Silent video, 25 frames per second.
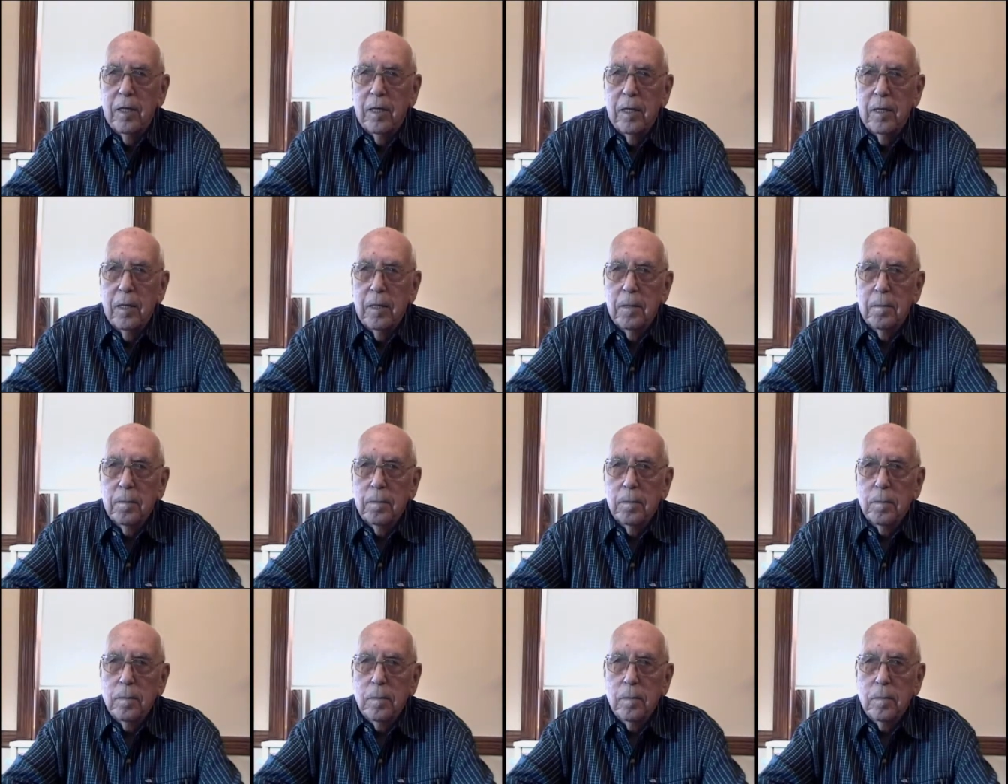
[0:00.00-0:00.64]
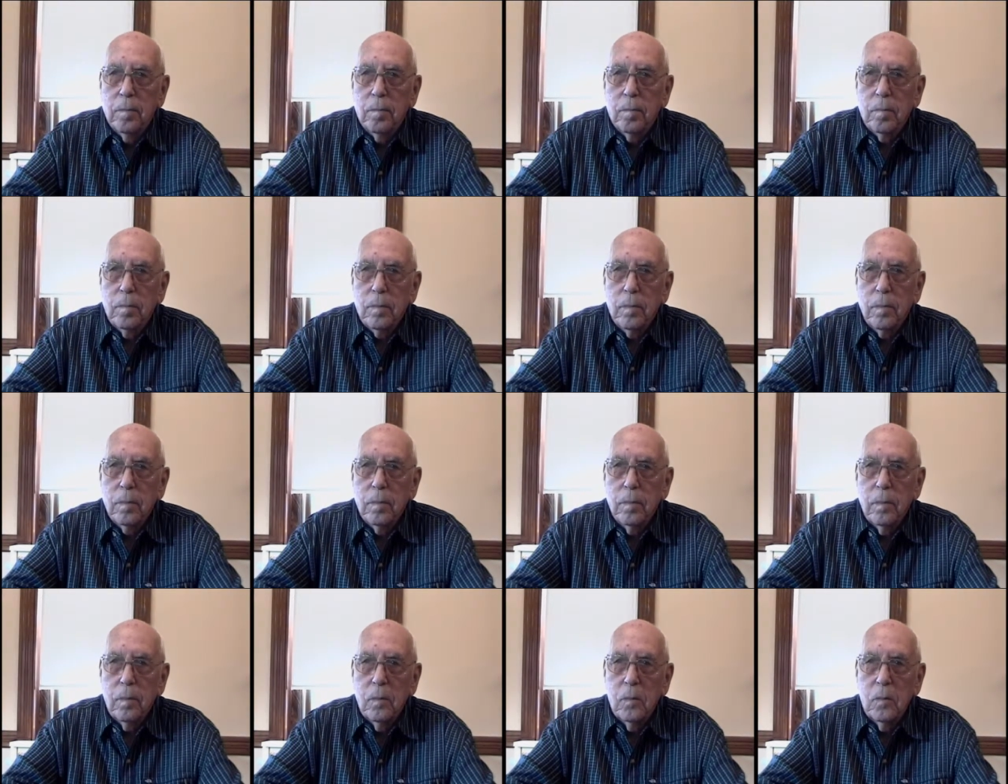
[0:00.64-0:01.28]
Oh, yeah, he
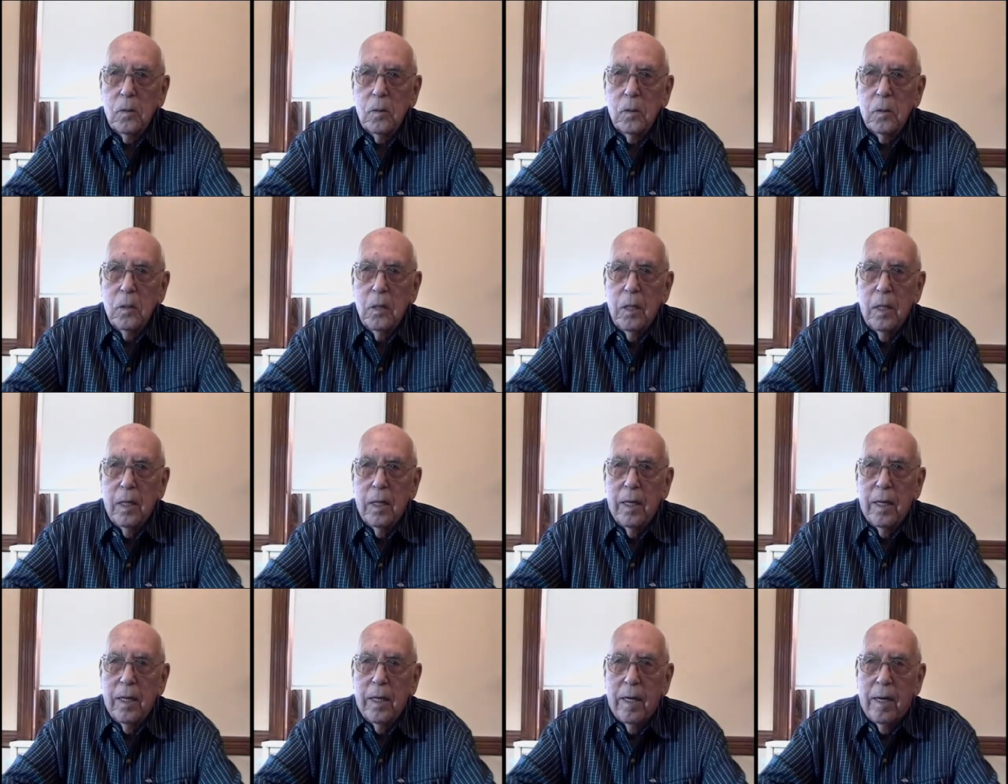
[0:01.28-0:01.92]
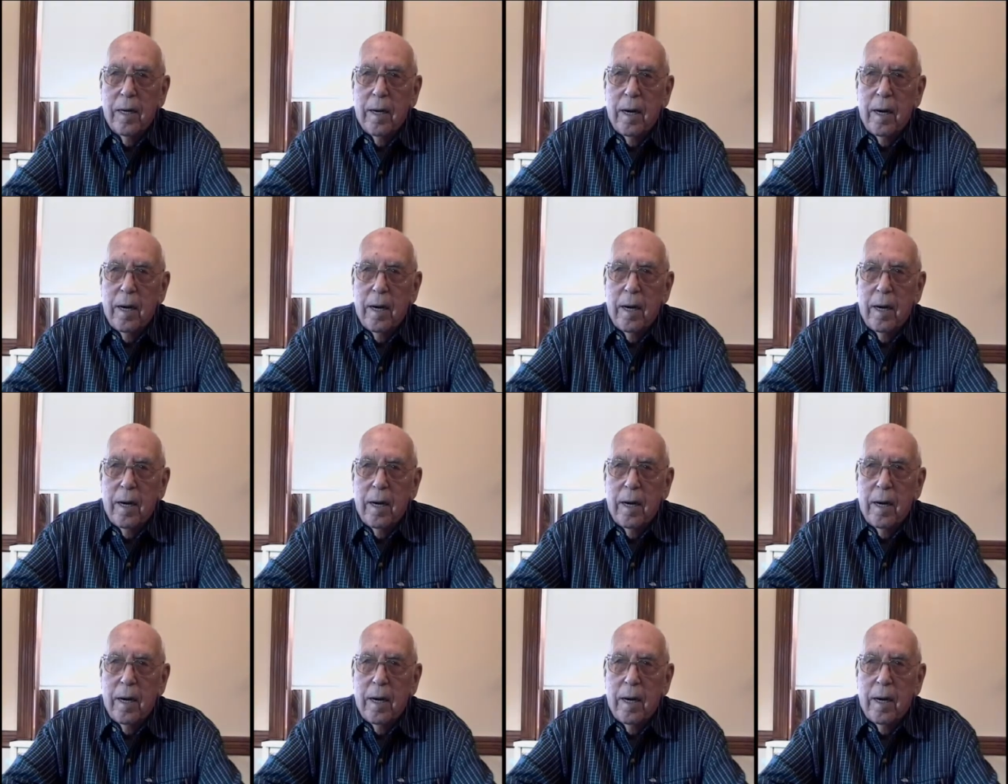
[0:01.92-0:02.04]
was quite a fellow.